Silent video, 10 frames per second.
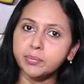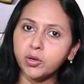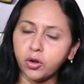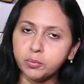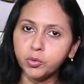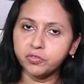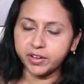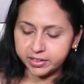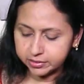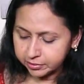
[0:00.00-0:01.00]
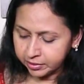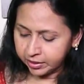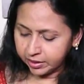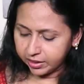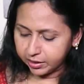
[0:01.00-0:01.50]
them a lot more finer,
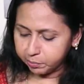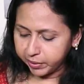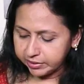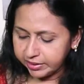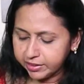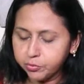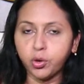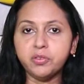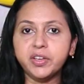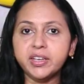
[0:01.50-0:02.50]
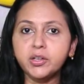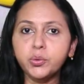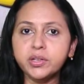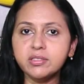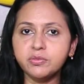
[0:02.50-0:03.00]
but then what we can
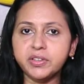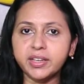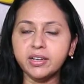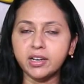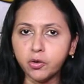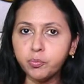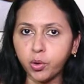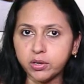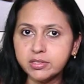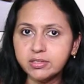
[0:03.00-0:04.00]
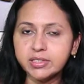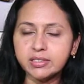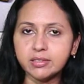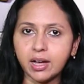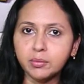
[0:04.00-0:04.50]
do is we can now process
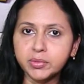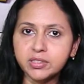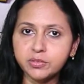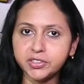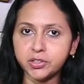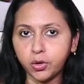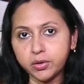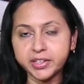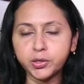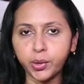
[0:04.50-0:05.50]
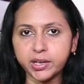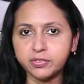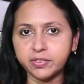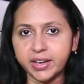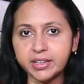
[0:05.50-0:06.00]
these almonds, which are already quite
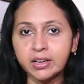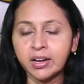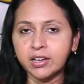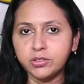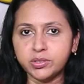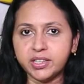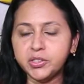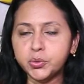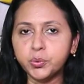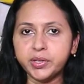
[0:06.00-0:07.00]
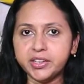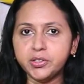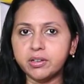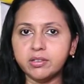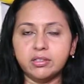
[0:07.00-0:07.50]
fine, so that you get
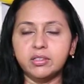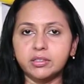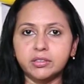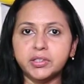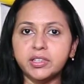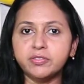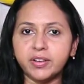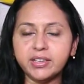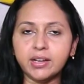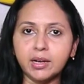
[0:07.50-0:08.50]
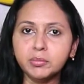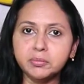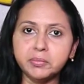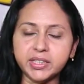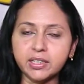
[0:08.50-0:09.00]
your really fine
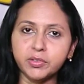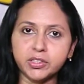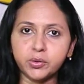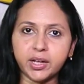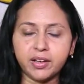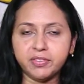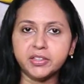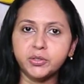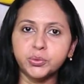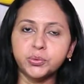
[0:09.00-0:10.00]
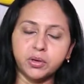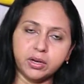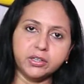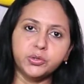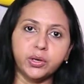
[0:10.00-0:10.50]
almond meal without having to
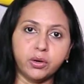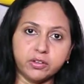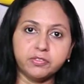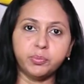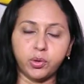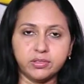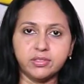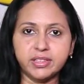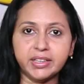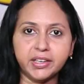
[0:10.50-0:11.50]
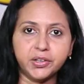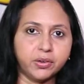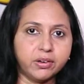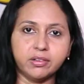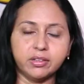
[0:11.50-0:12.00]
do a lot of processing in
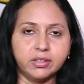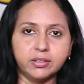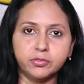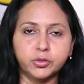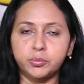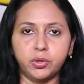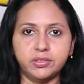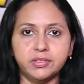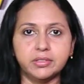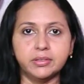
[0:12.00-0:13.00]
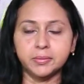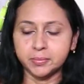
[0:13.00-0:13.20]
your food processor.